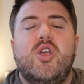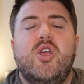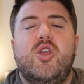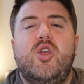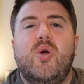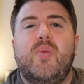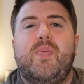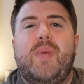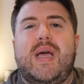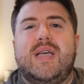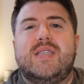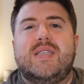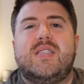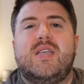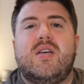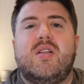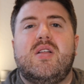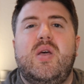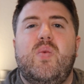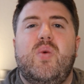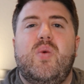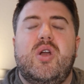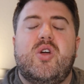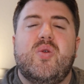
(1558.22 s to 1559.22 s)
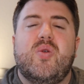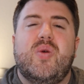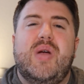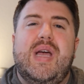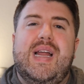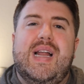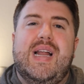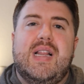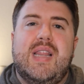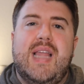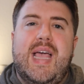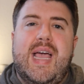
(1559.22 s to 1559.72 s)
You basically would create
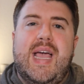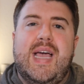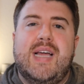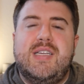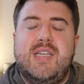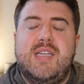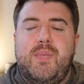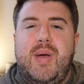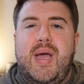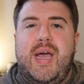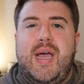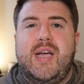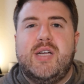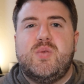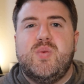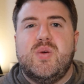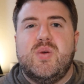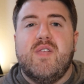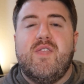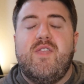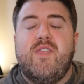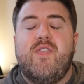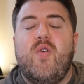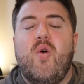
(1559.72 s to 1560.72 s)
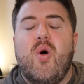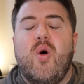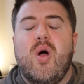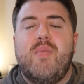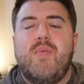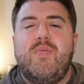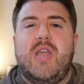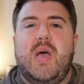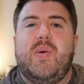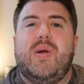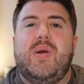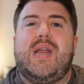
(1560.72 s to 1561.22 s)
a landing page with a form
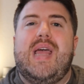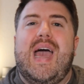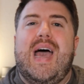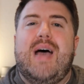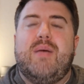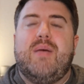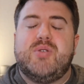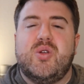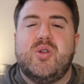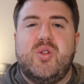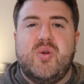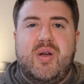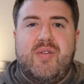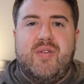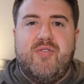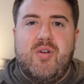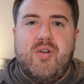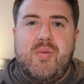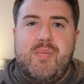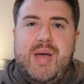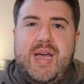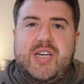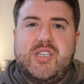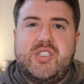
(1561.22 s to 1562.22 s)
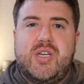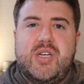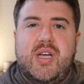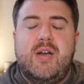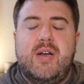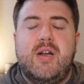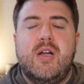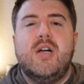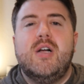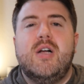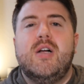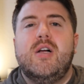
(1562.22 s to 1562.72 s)
that would capture their information.
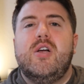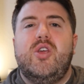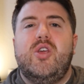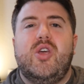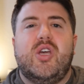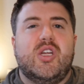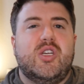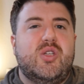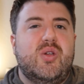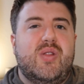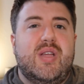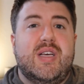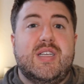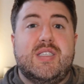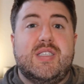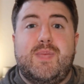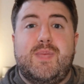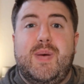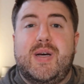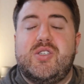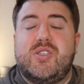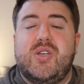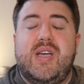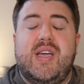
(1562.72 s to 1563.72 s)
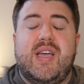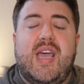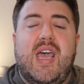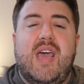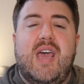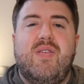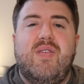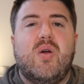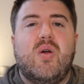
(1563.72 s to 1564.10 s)
You can do this especially in KV